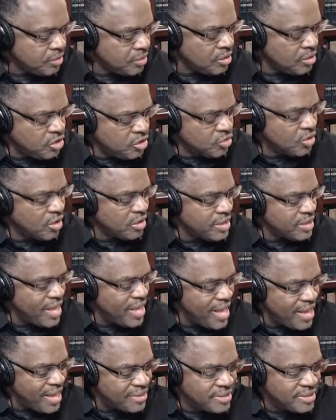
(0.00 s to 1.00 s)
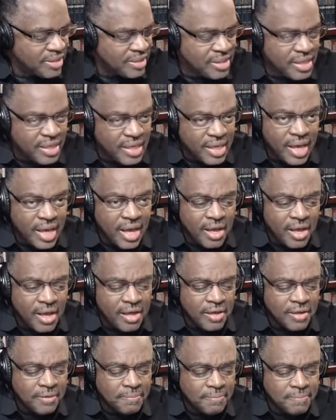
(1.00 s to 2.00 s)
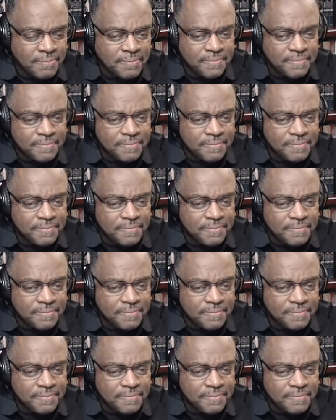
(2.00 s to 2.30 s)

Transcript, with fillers: you are not um,